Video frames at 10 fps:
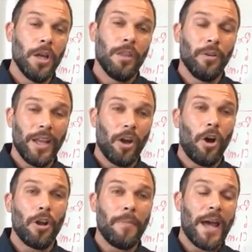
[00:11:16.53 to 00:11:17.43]
they'll get an
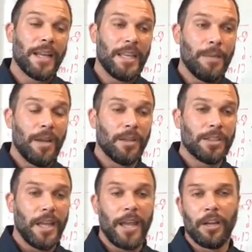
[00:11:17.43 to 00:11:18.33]
automatic email
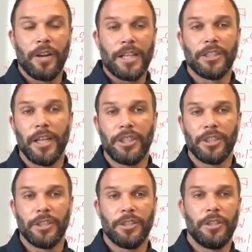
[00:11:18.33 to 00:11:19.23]
saying, hey,
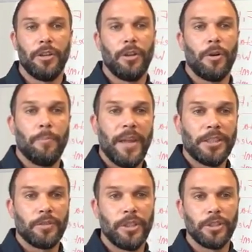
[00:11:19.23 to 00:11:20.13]
congratulations, you're on
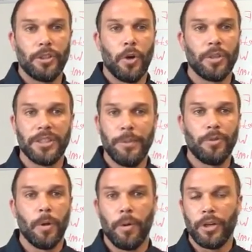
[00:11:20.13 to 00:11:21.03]
pace to reach your goal, just keep
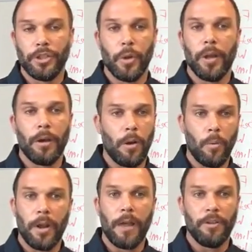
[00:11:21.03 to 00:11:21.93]
doing what you're doing, or
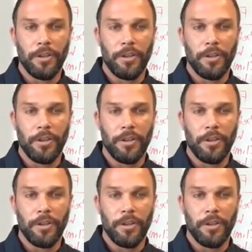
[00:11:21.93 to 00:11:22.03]
whatever.